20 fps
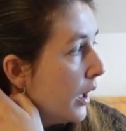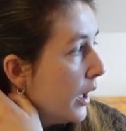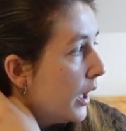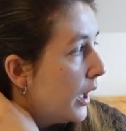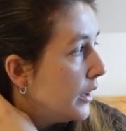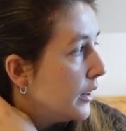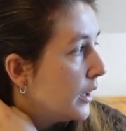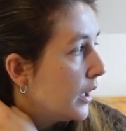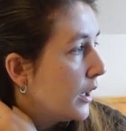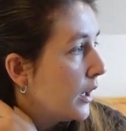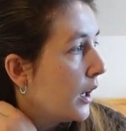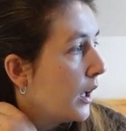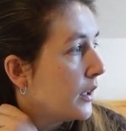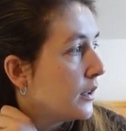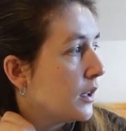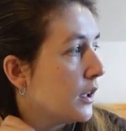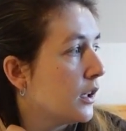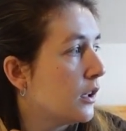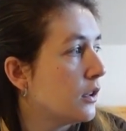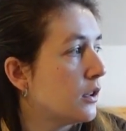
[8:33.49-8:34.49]
And then I
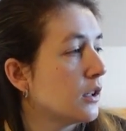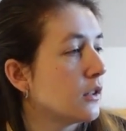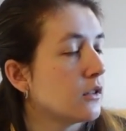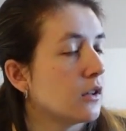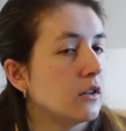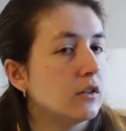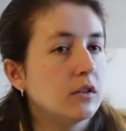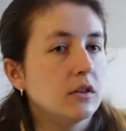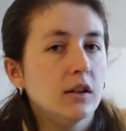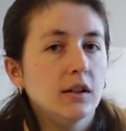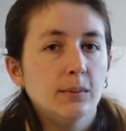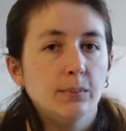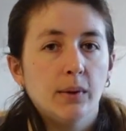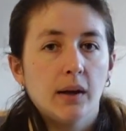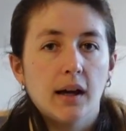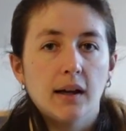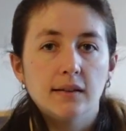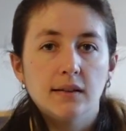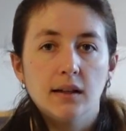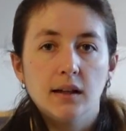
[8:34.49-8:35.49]
think there's also this
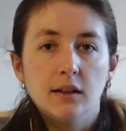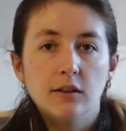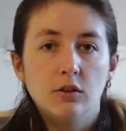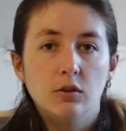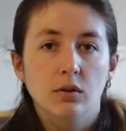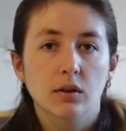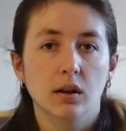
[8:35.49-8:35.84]
plaza next door